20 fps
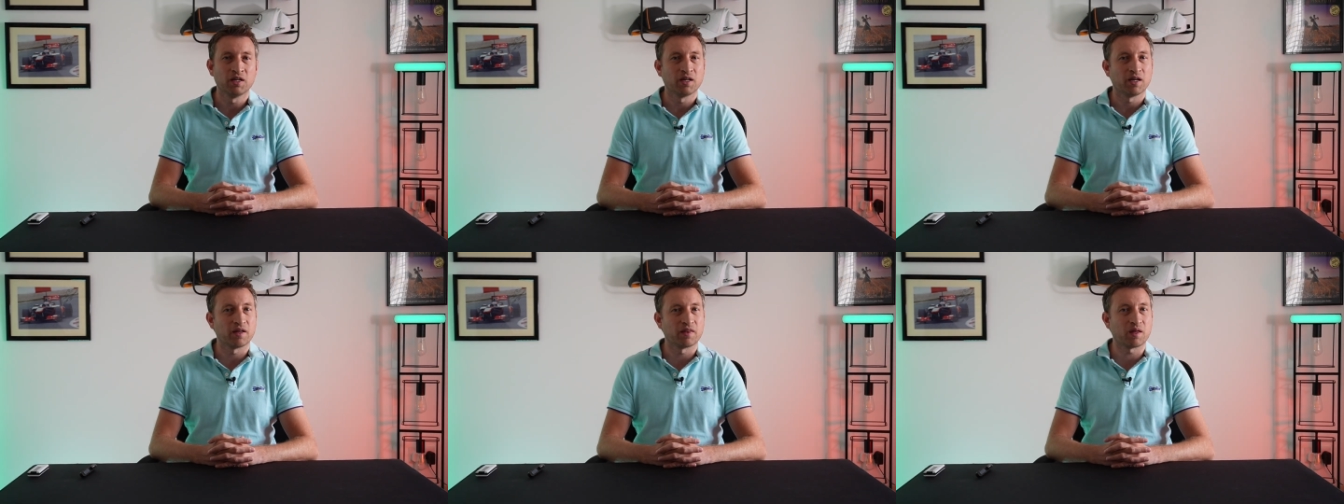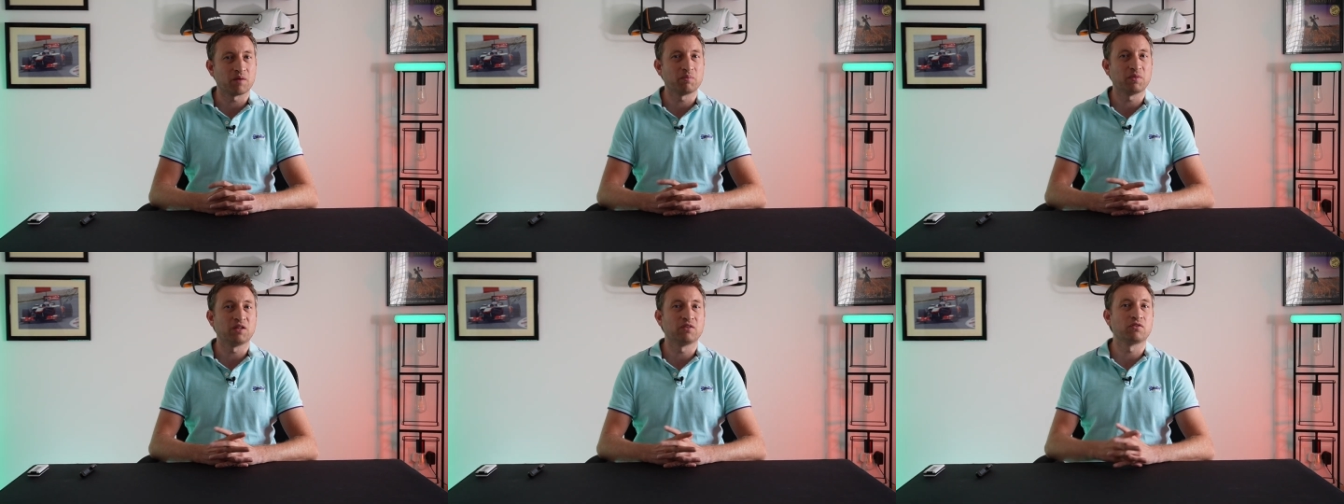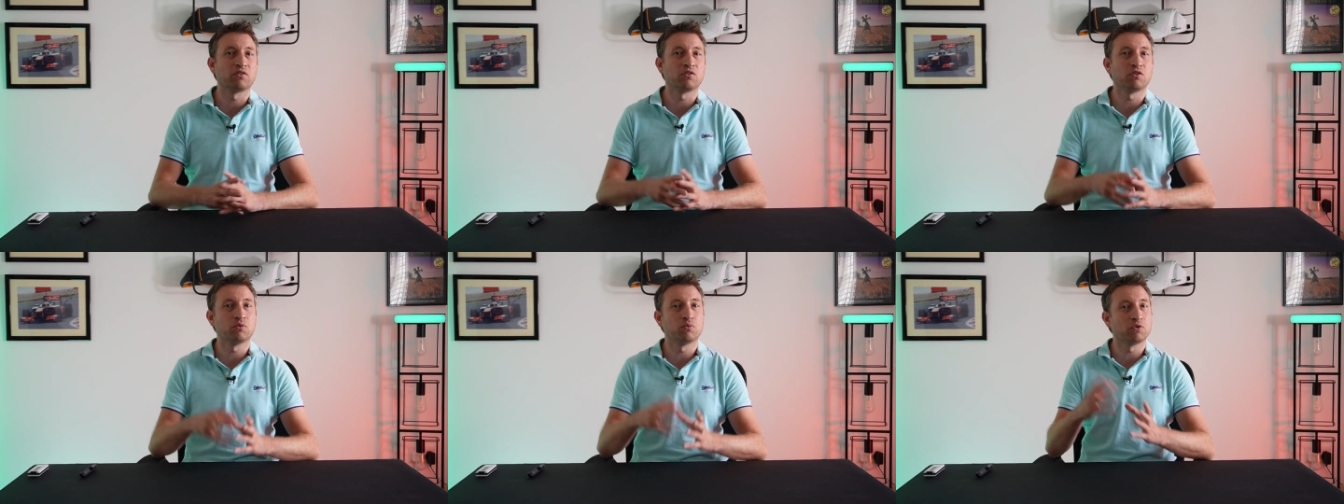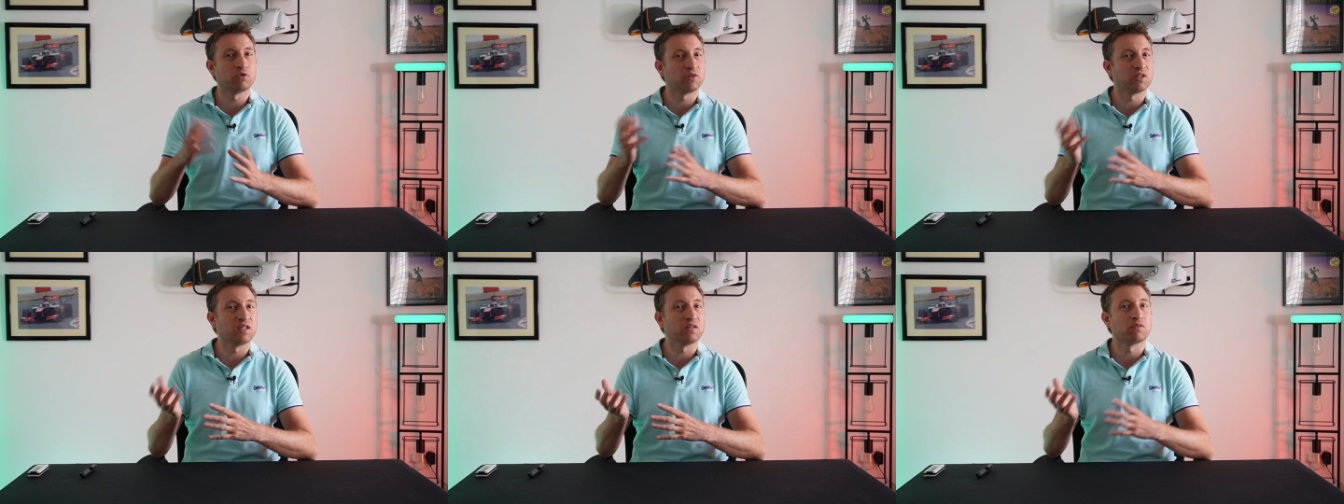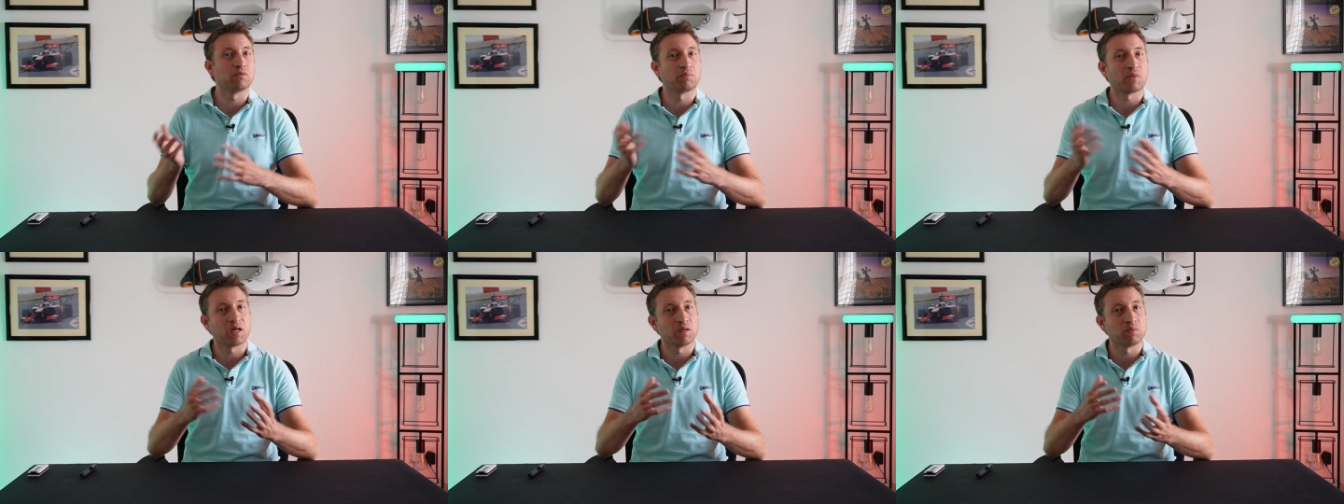and that means that you would need
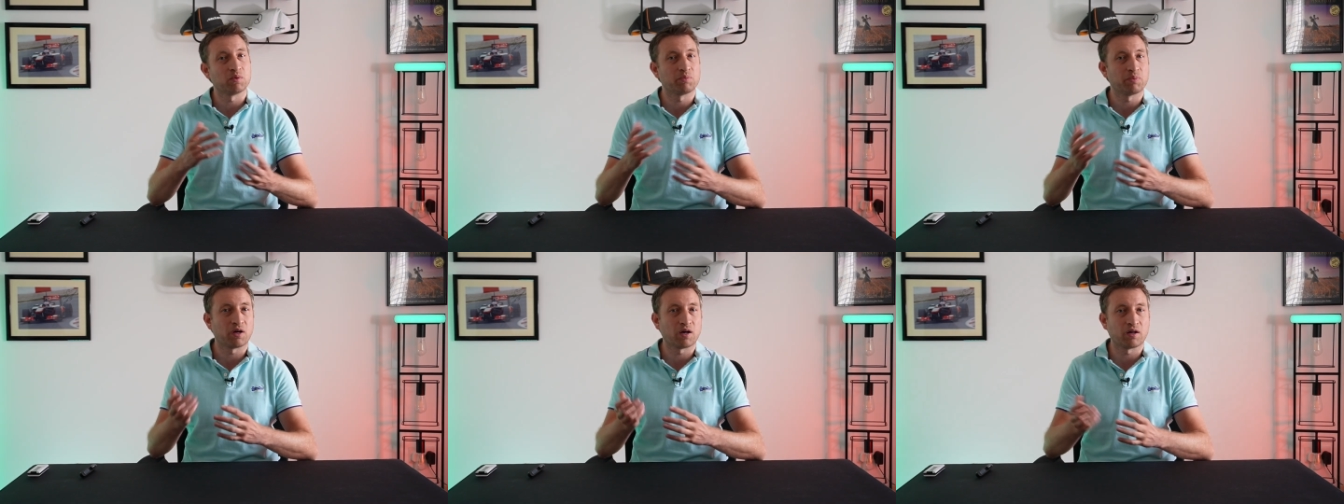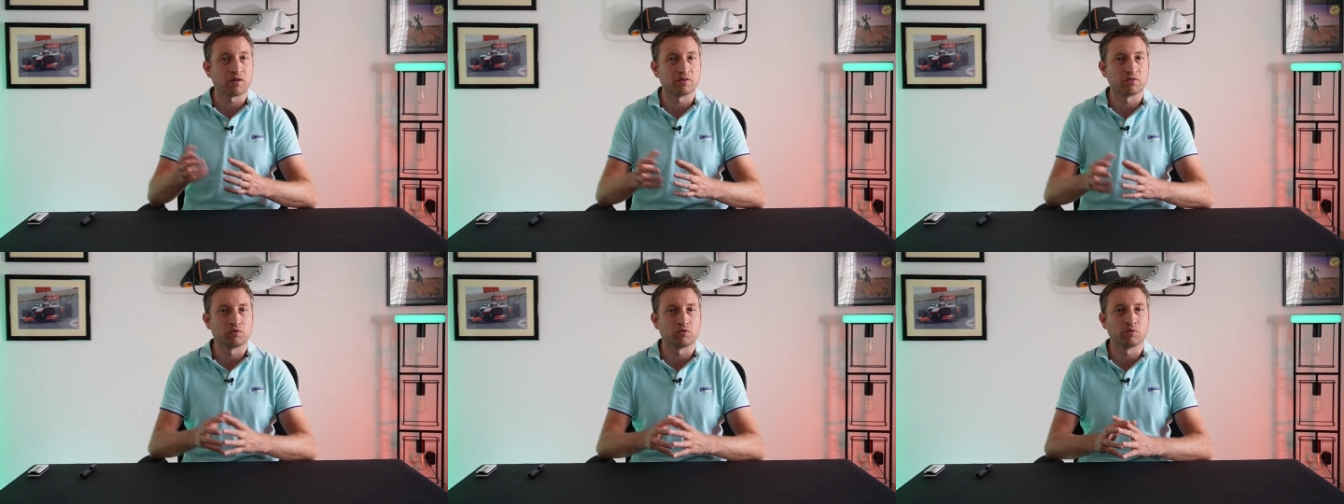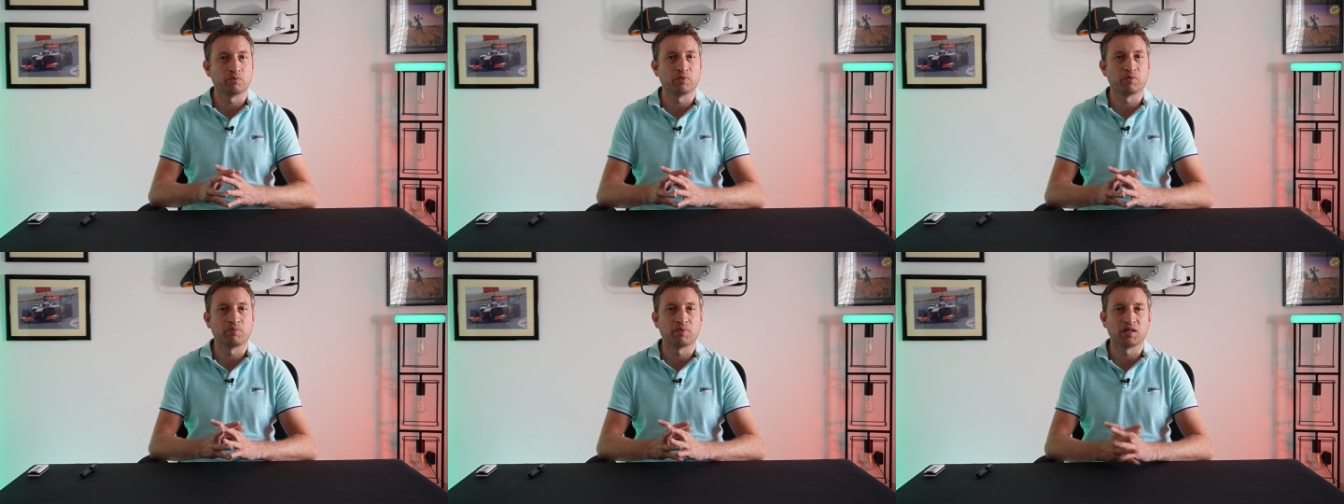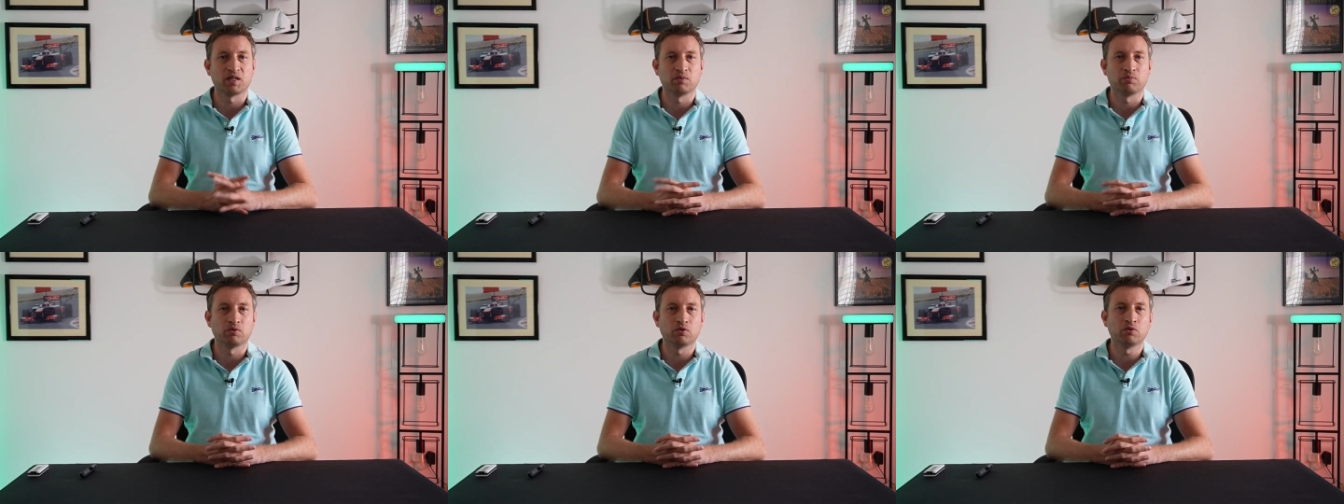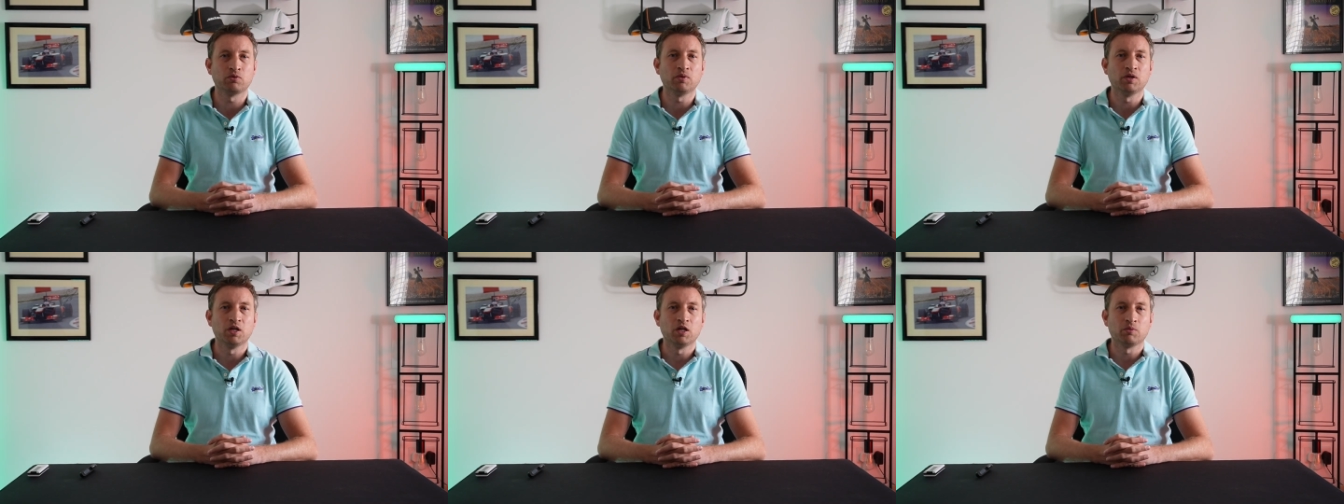to maybe partner up with
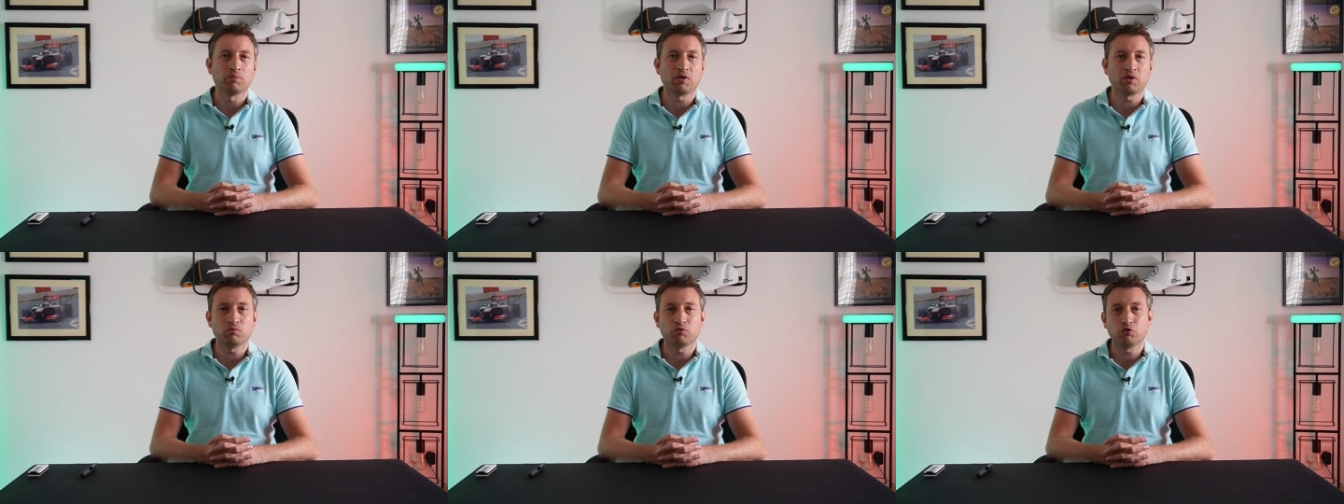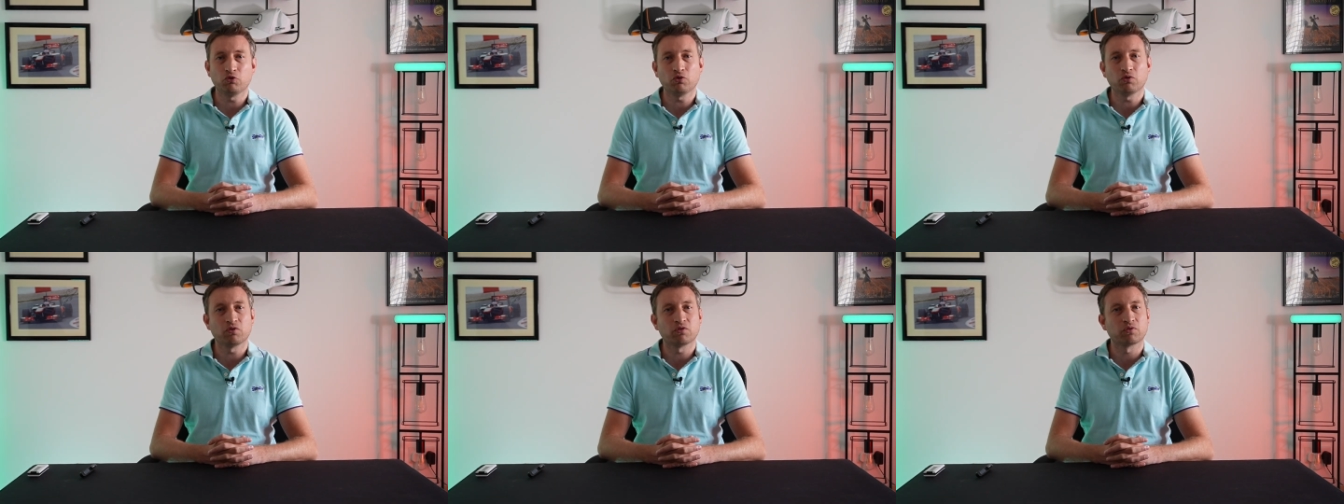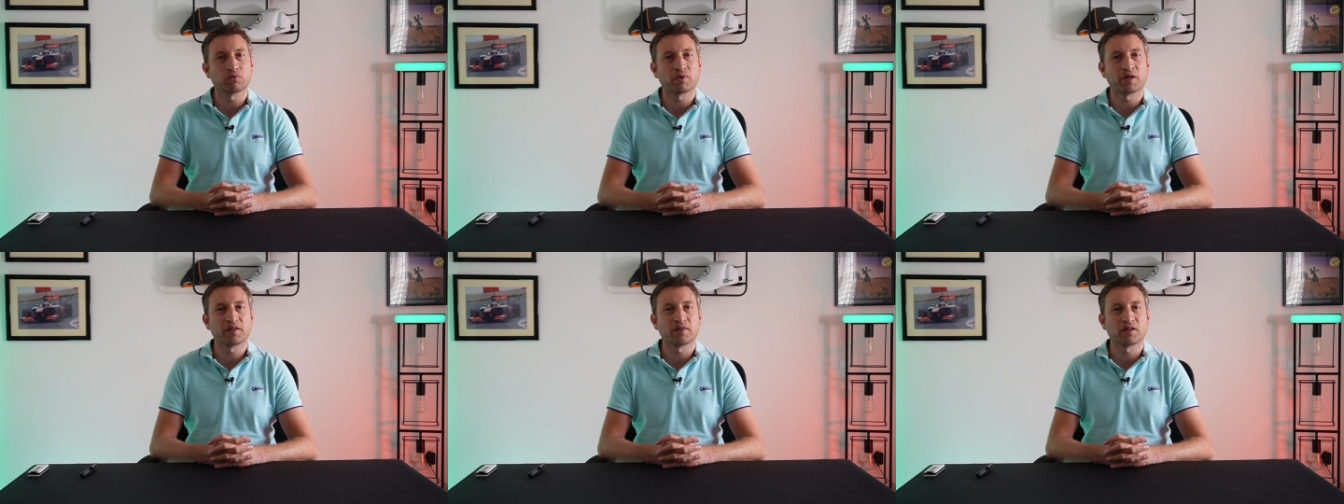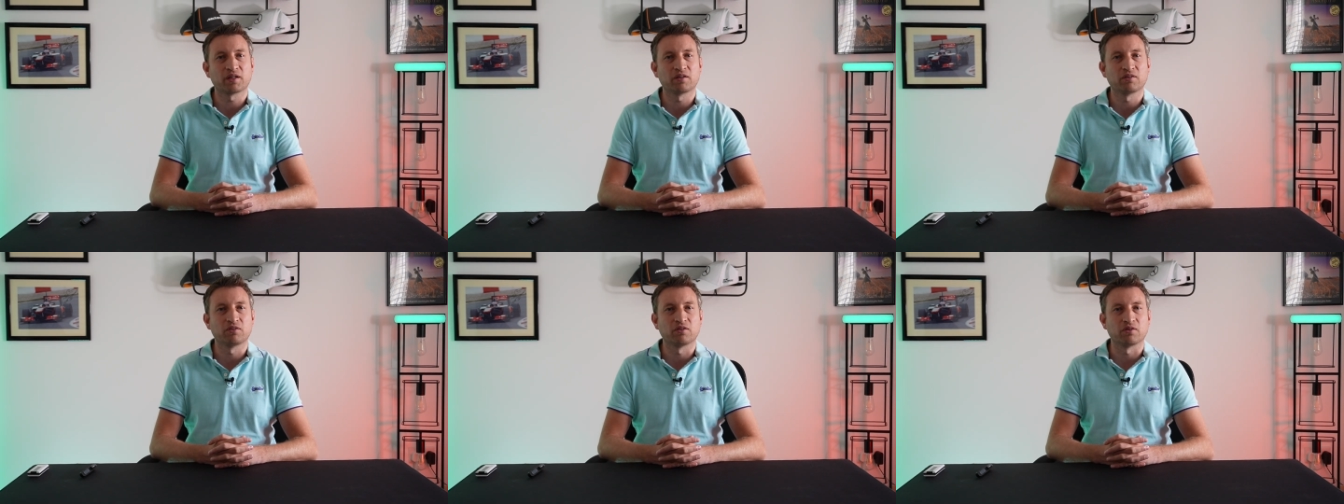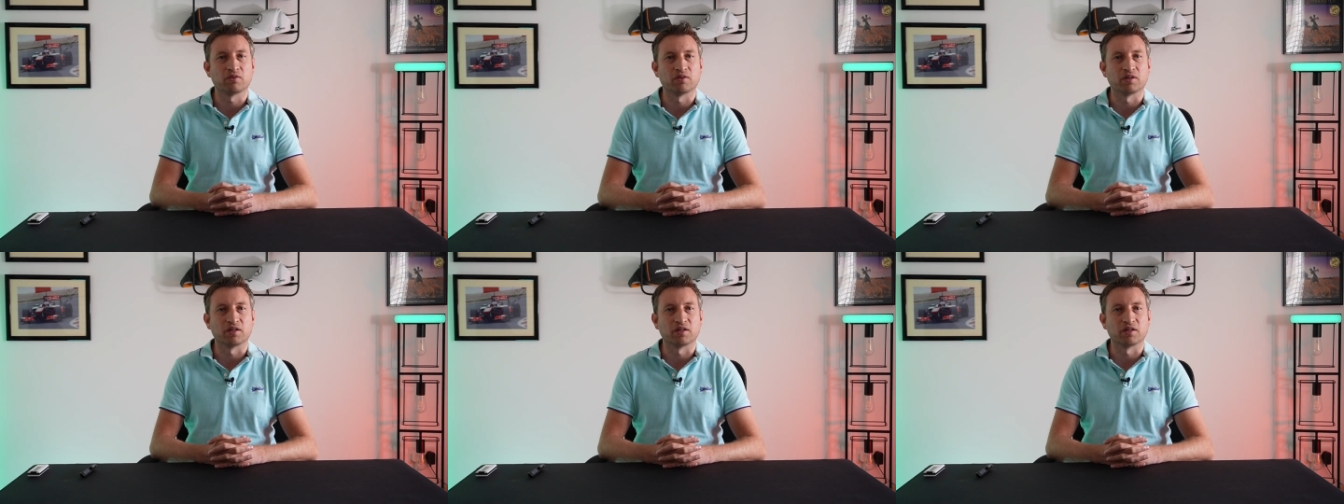people, but I'm sure there's a way they could do